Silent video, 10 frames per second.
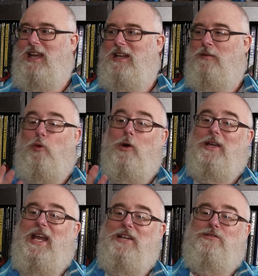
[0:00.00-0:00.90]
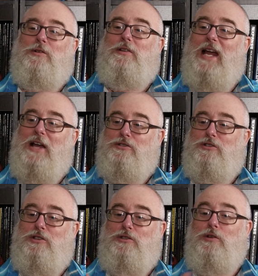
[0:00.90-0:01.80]
And Warcaster allows you
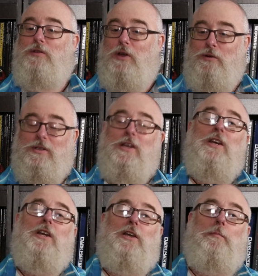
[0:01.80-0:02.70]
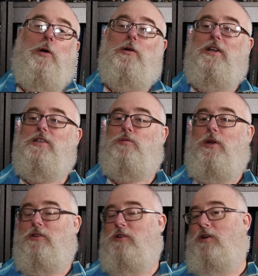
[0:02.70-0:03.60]
to do those components
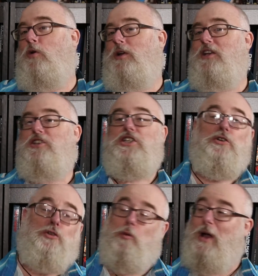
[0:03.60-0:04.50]
whether you're holding a shield or